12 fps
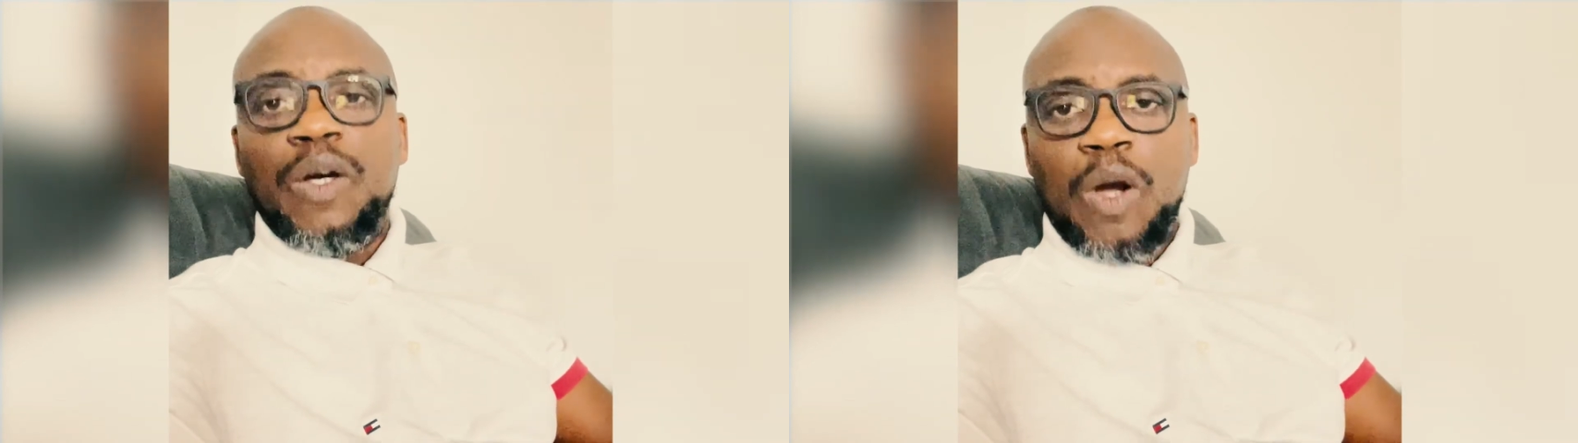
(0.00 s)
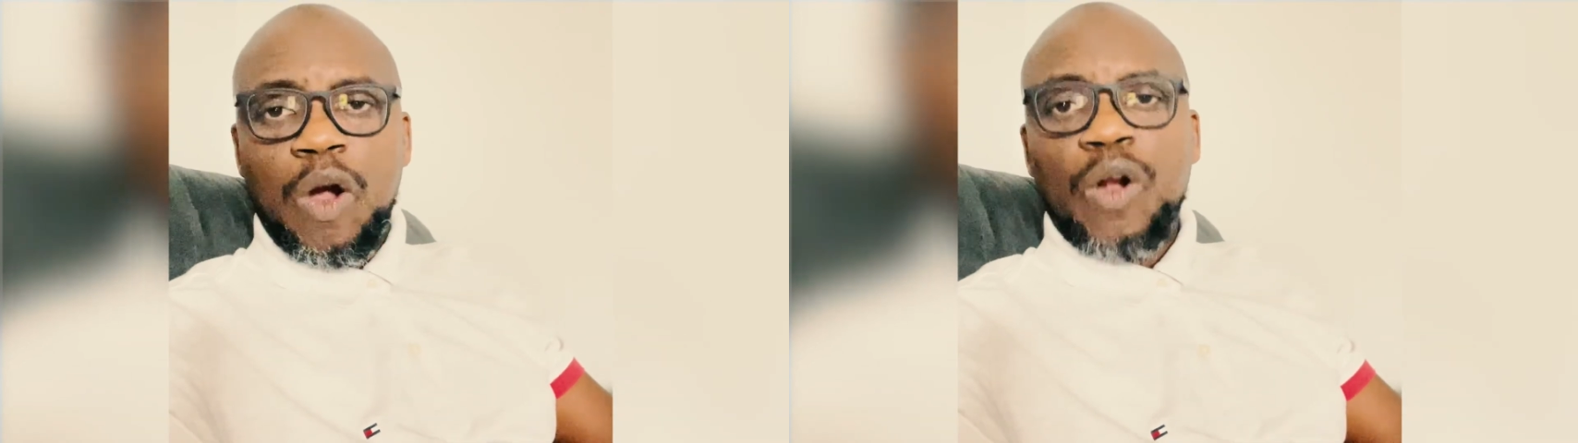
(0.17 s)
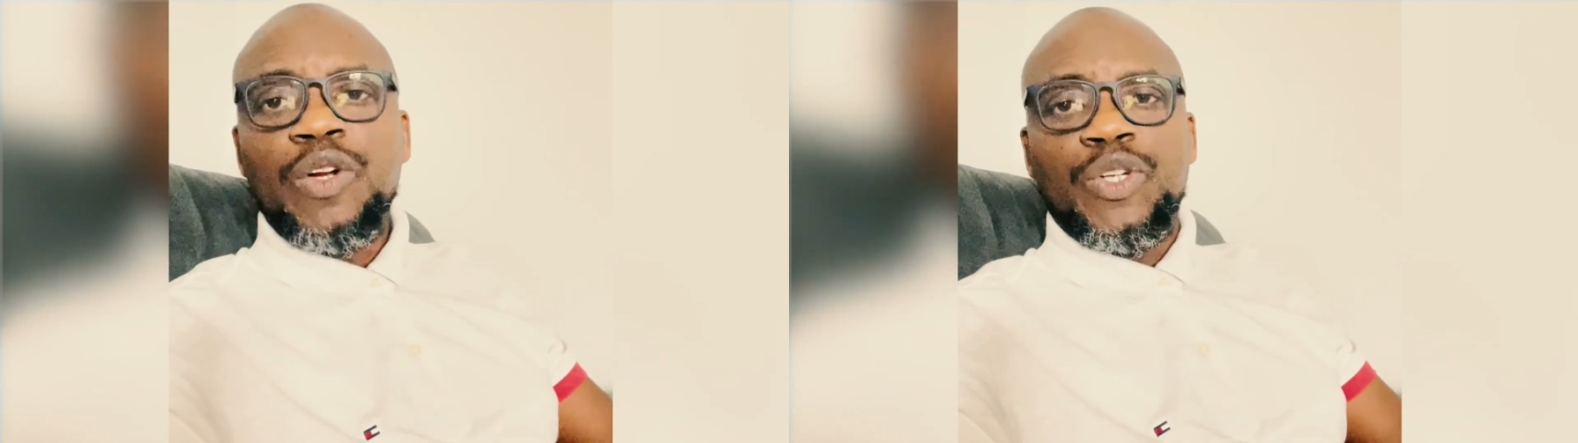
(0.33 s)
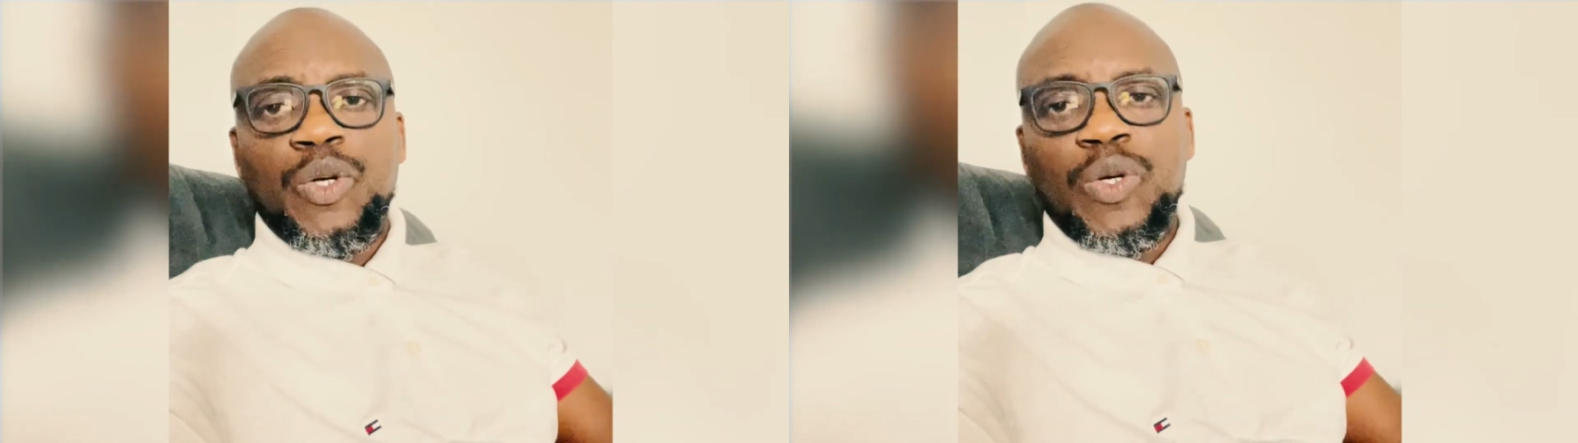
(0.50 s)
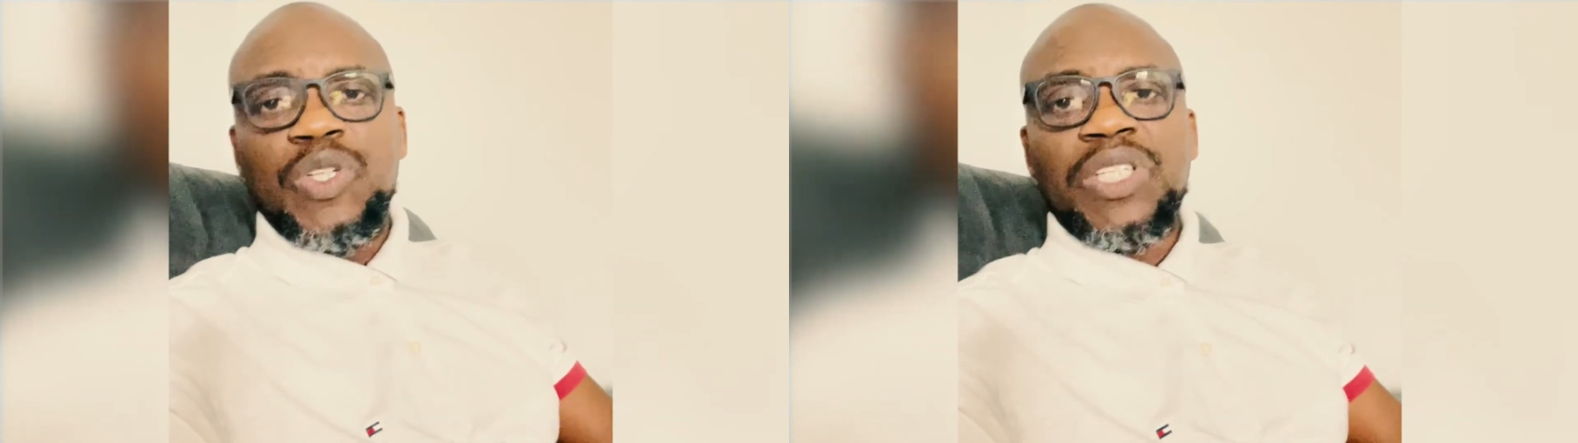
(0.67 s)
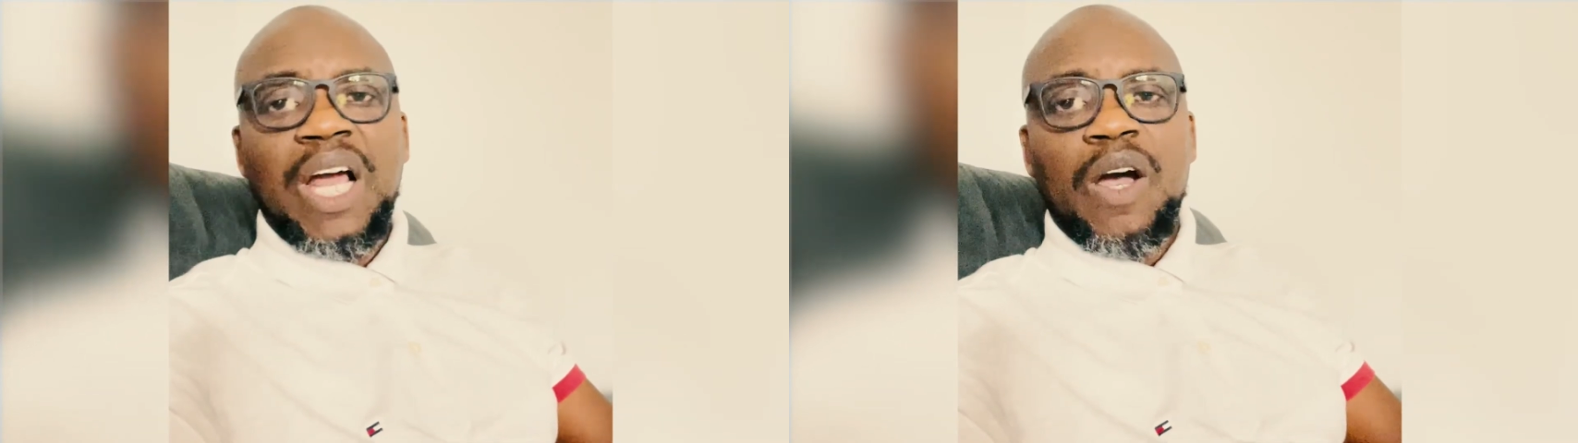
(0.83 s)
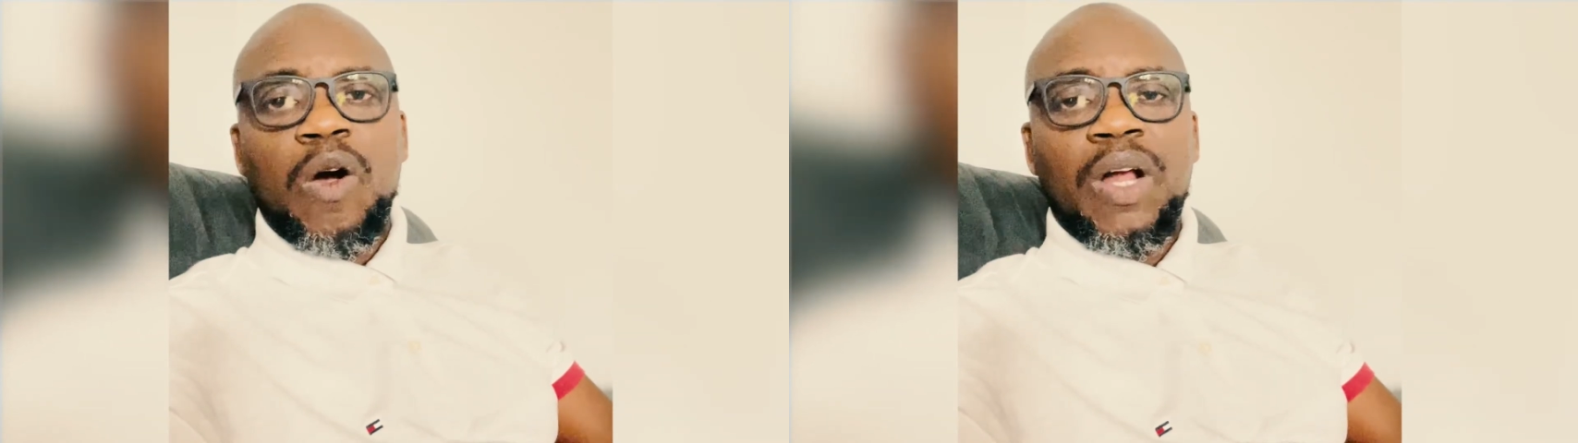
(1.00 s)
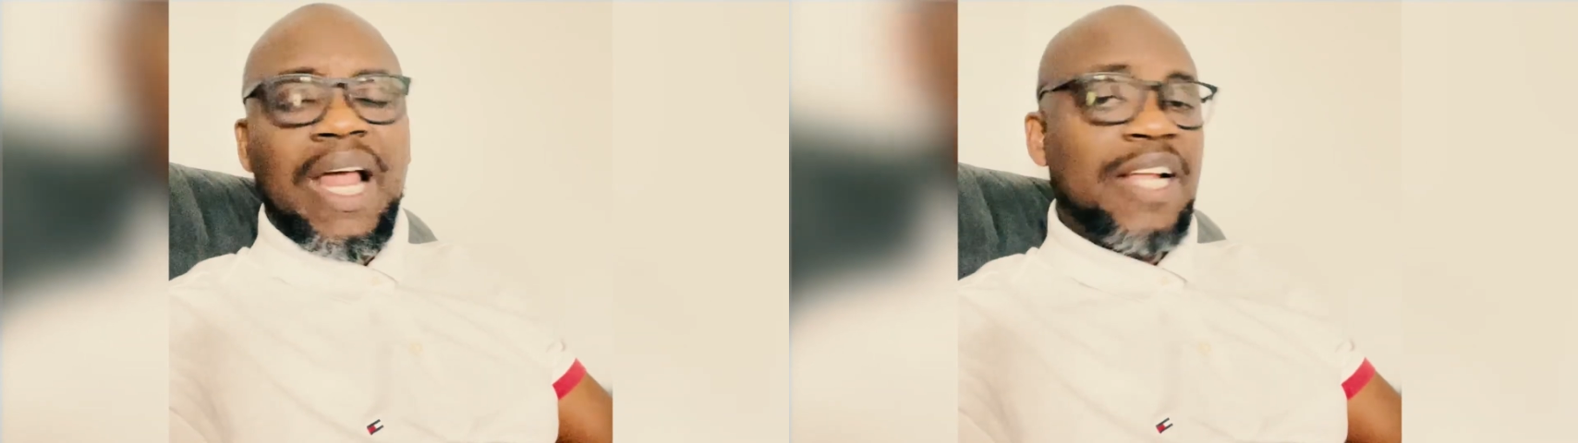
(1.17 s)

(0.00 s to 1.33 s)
All those are all